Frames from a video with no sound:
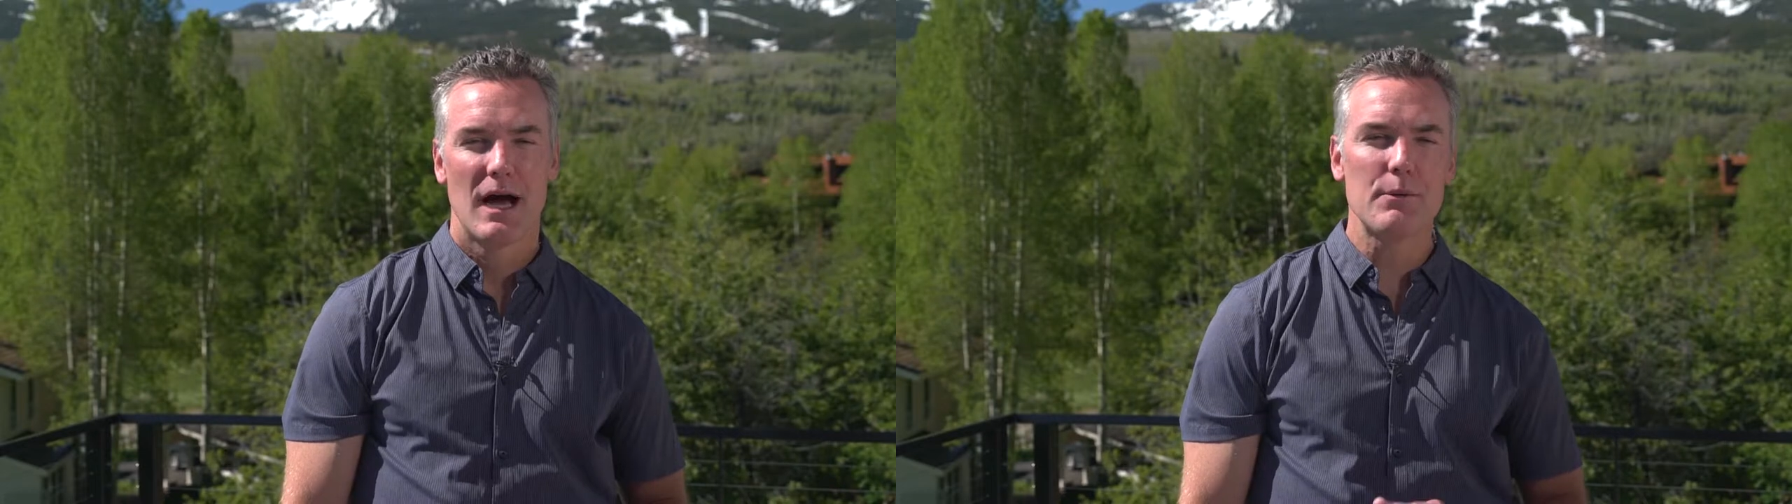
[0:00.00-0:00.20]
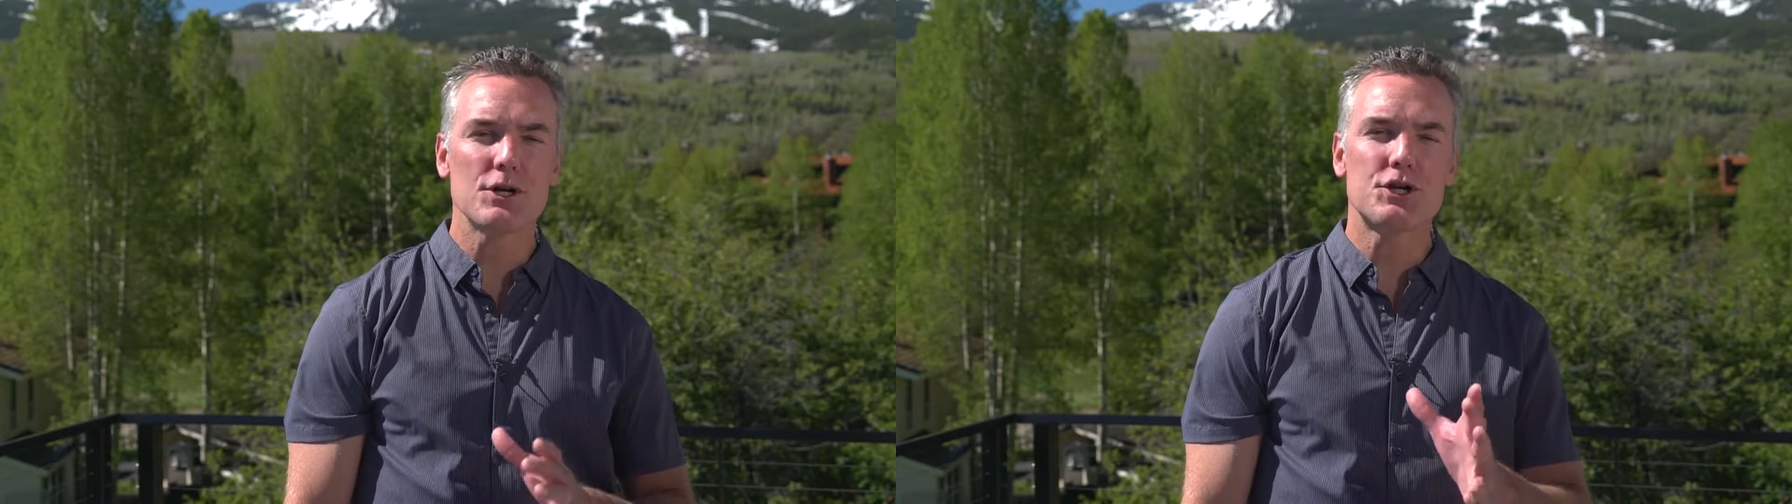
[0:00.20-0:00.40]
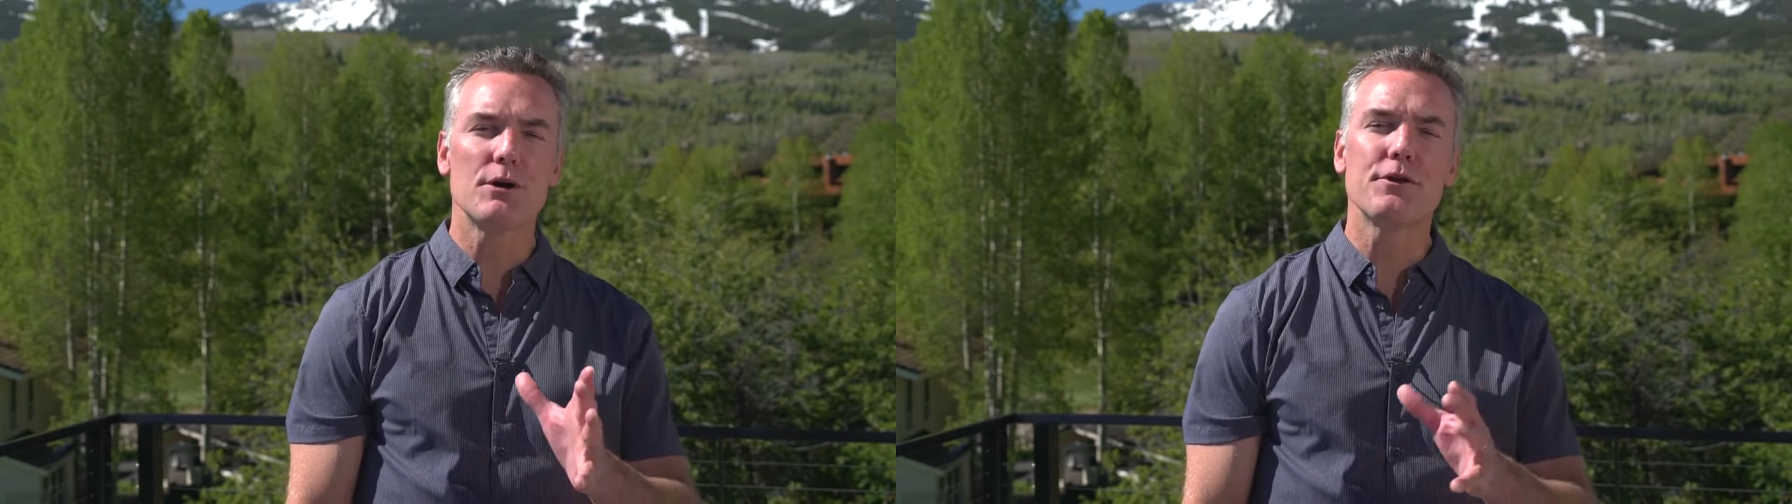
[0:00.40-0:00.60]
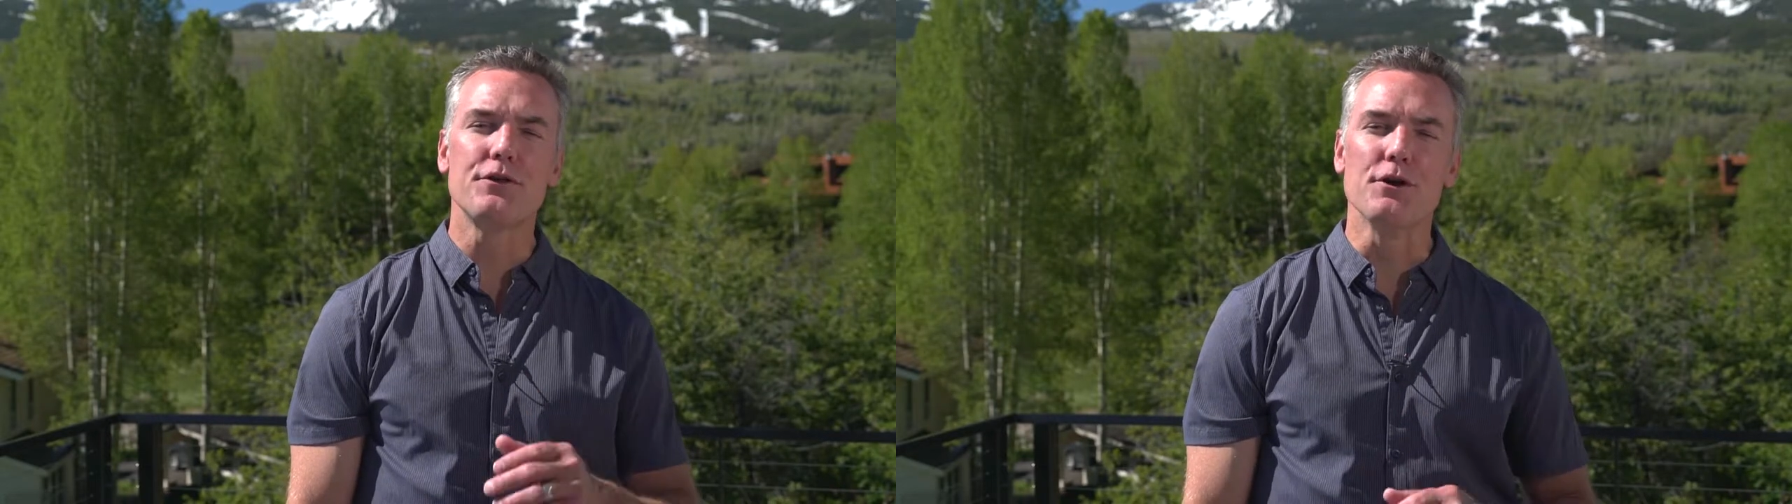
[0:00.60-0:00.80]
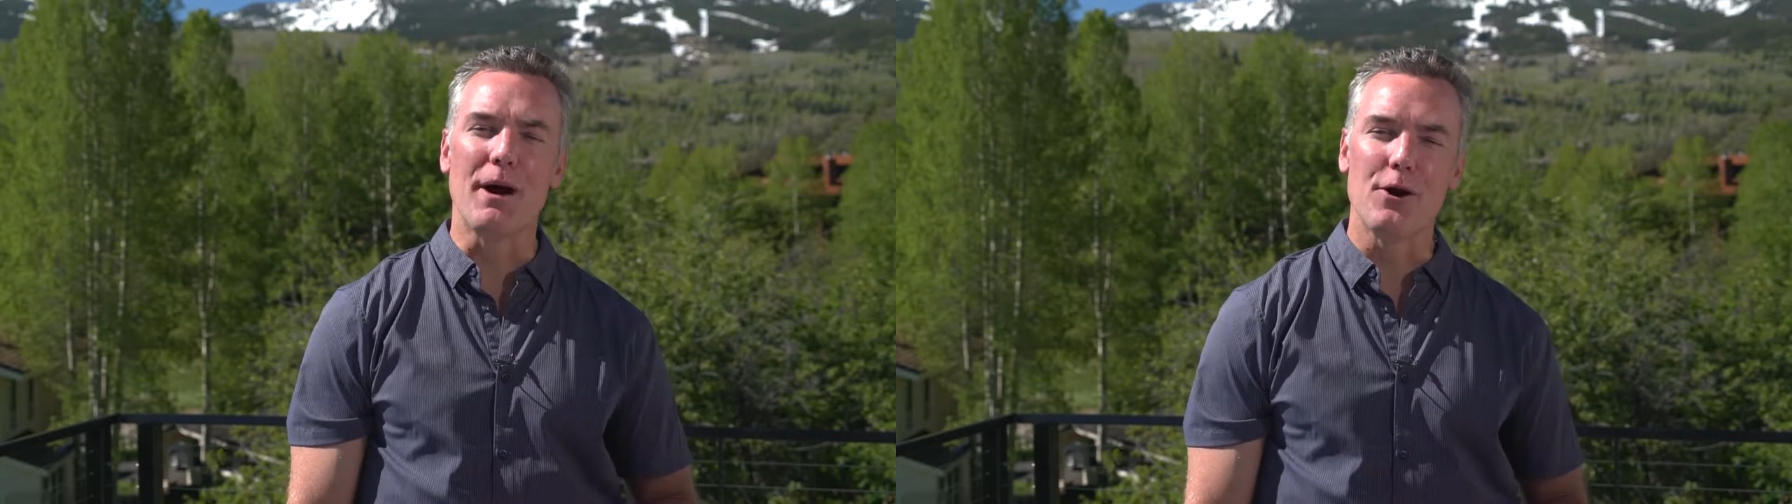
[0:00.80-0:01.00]
I want to share with
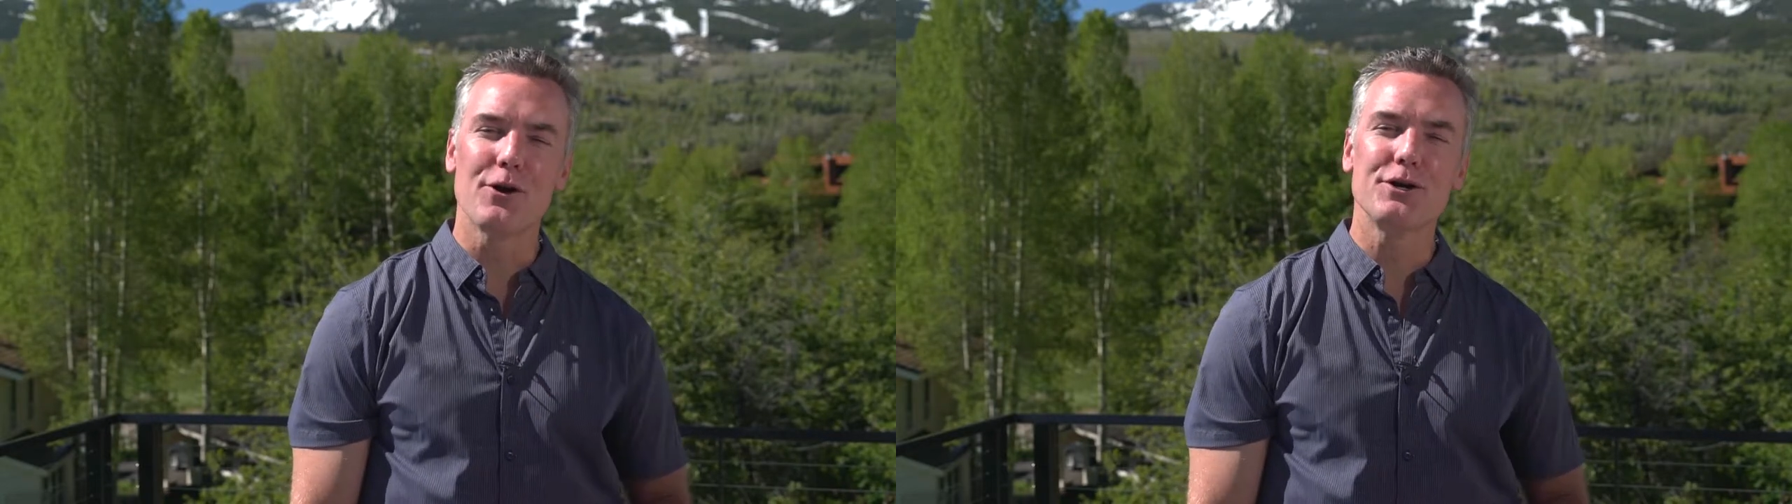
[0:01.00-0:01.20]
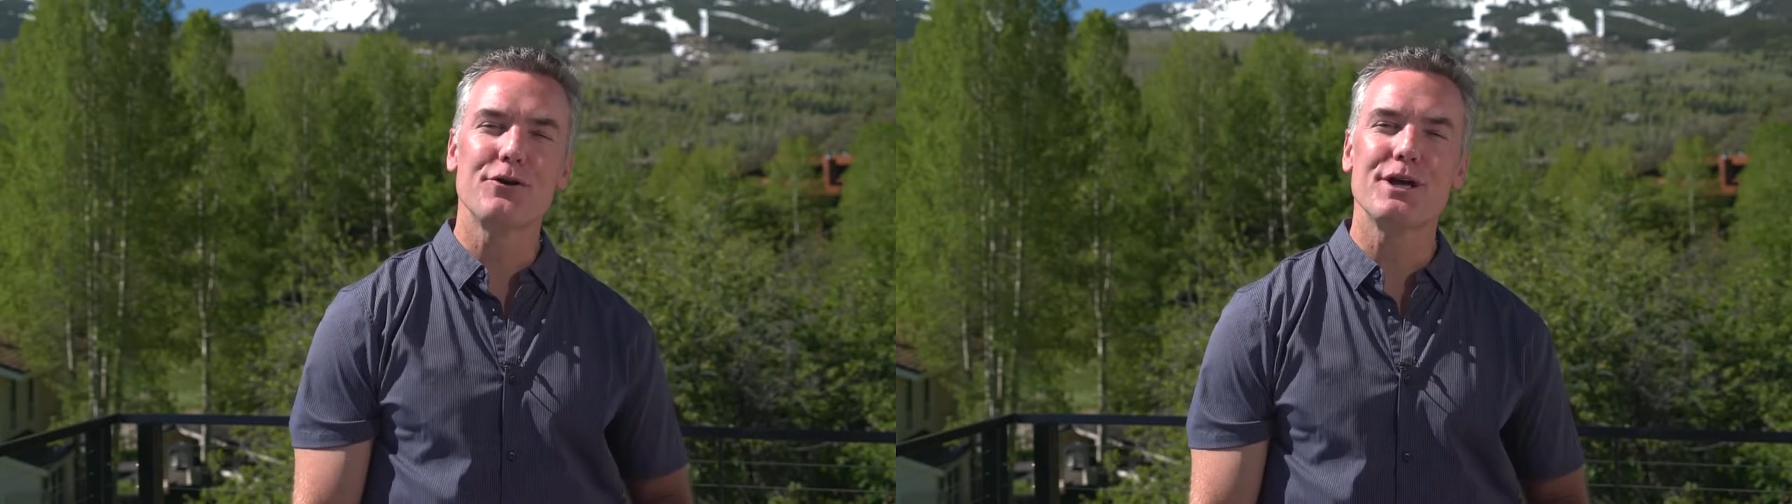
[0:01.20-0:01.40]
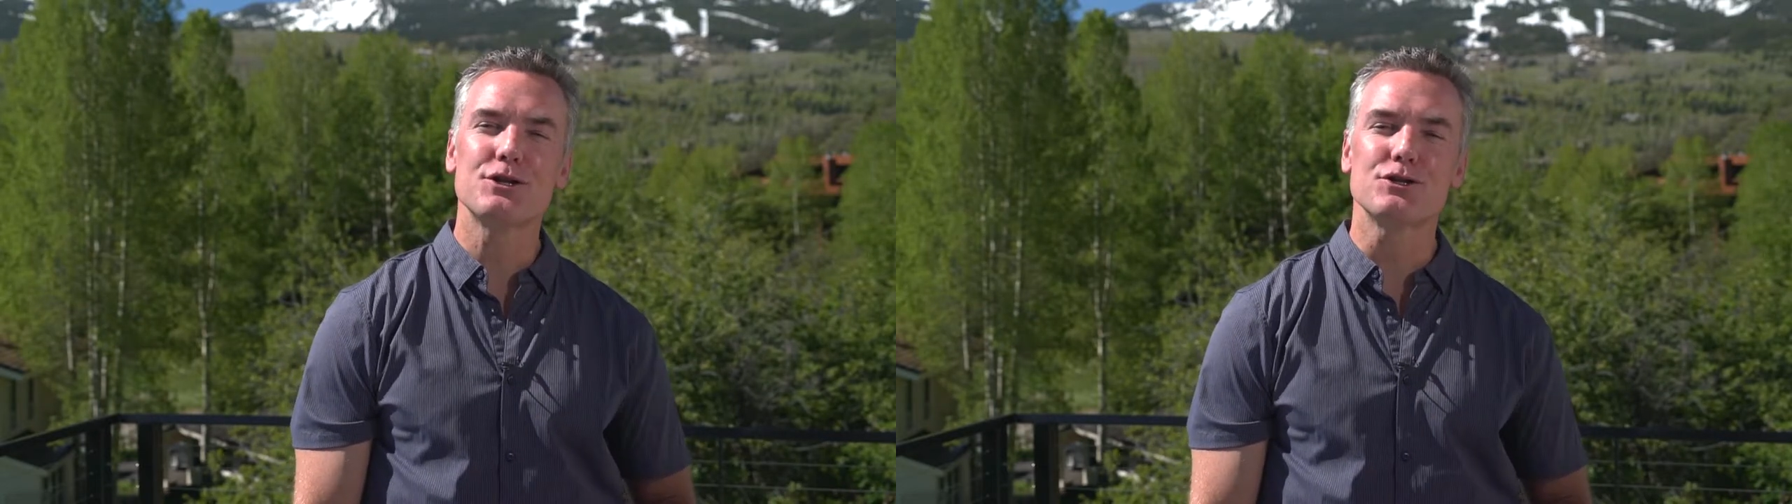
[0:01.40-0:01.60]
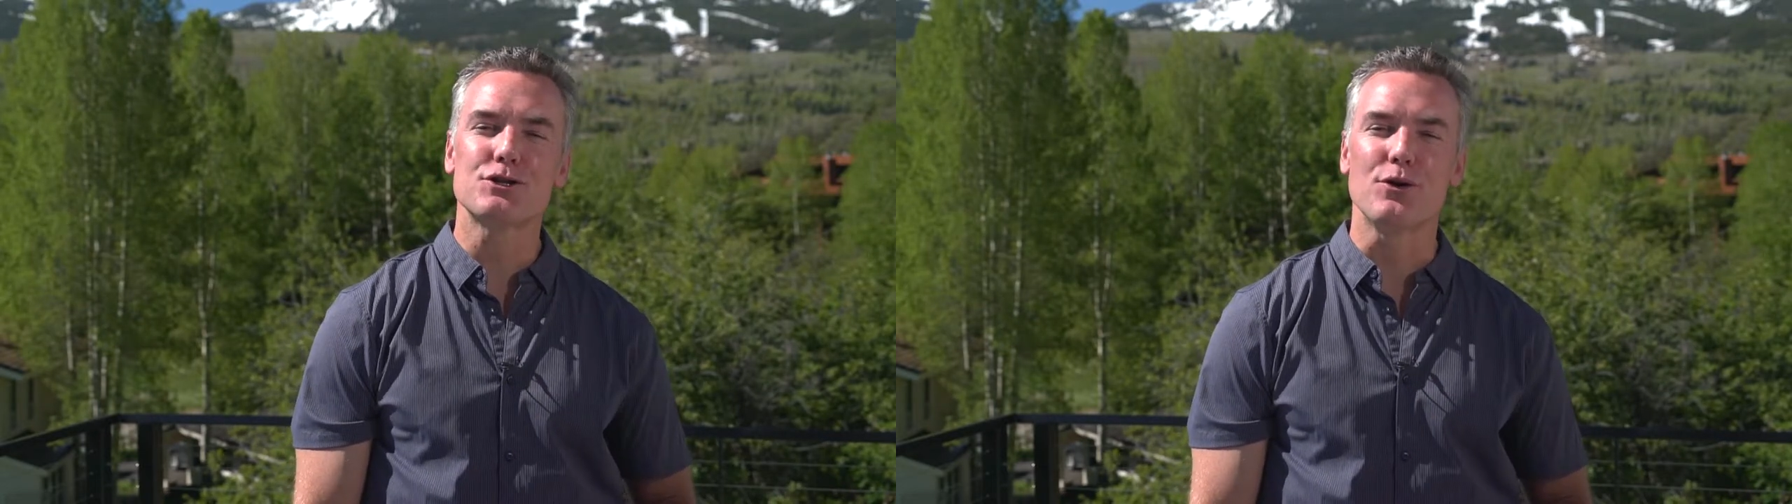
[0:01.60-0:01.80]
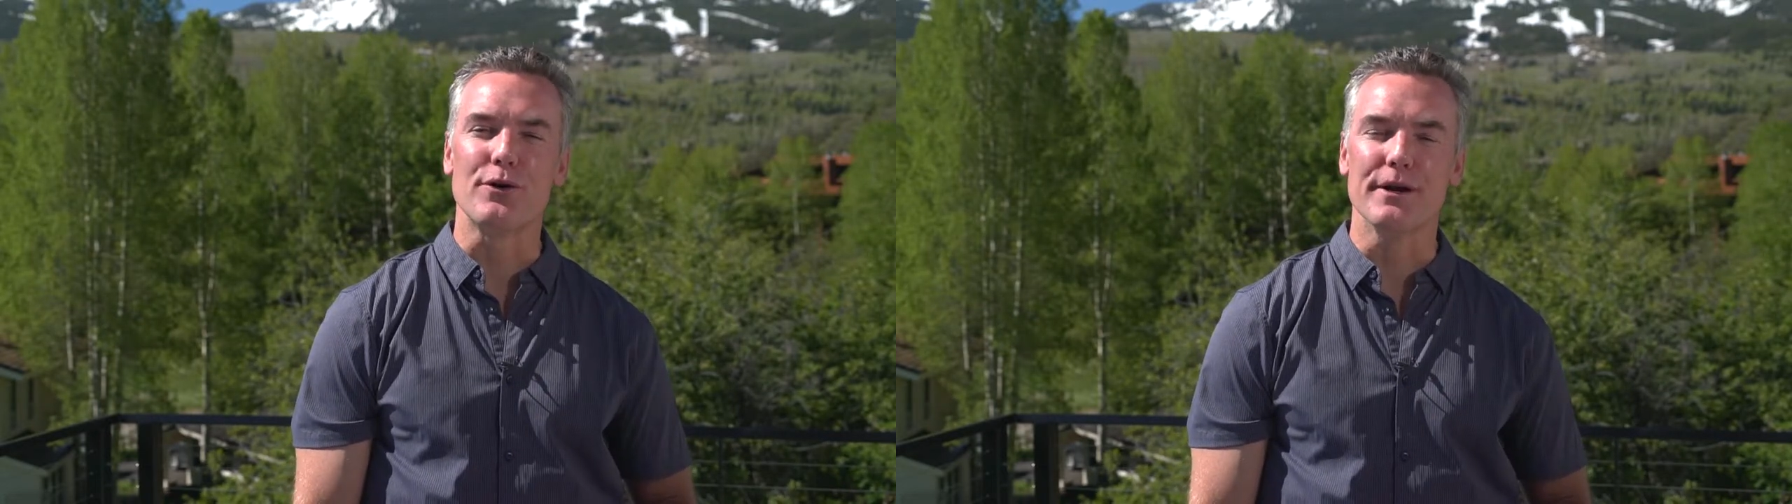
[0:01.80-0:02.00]
you my organ donation
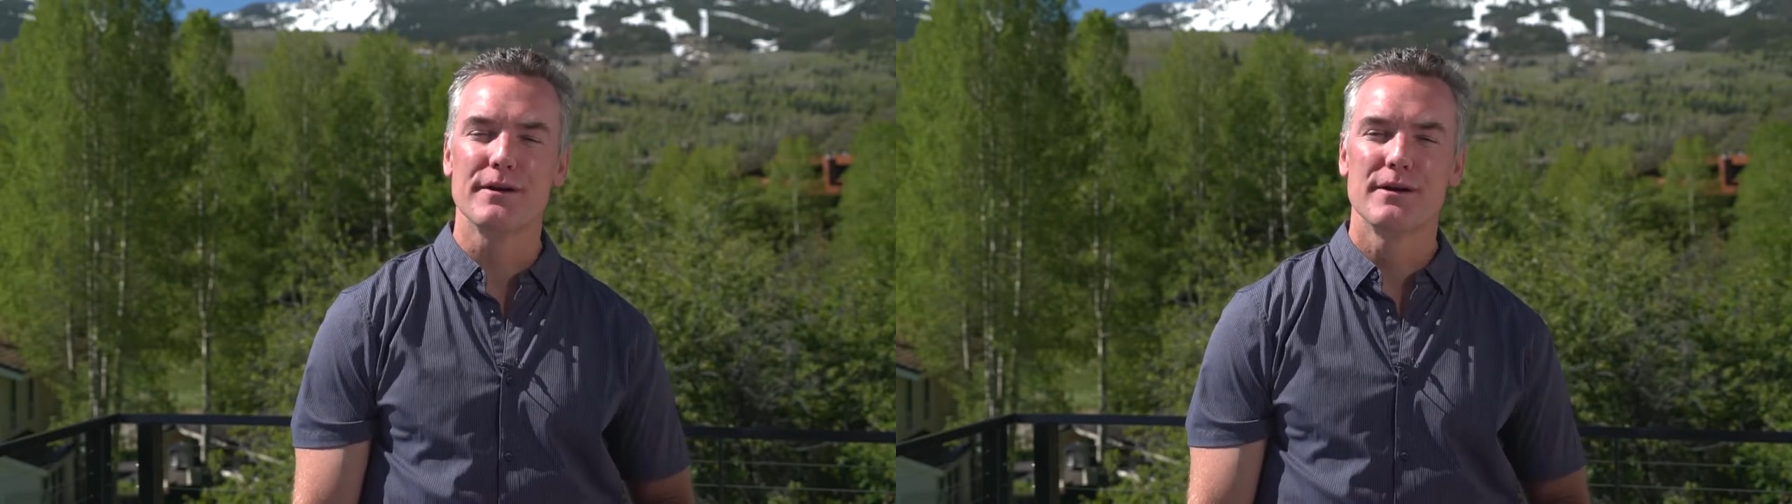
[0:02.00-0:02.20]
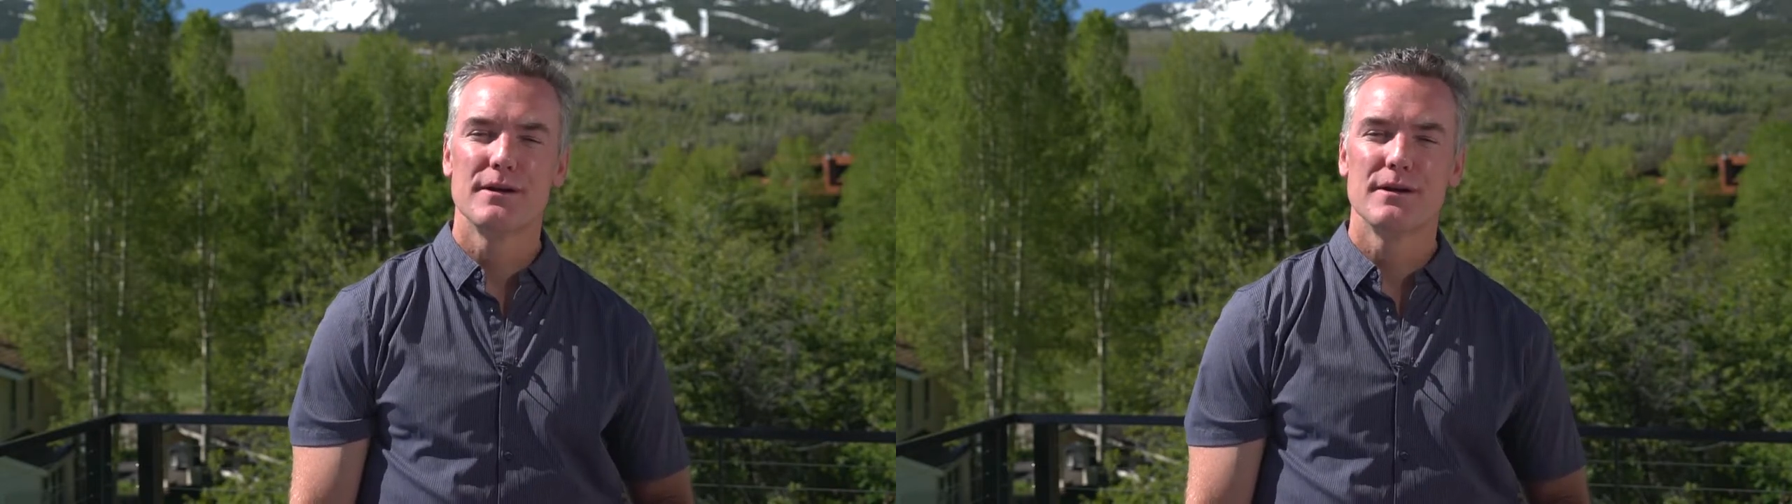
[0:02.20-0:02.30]
story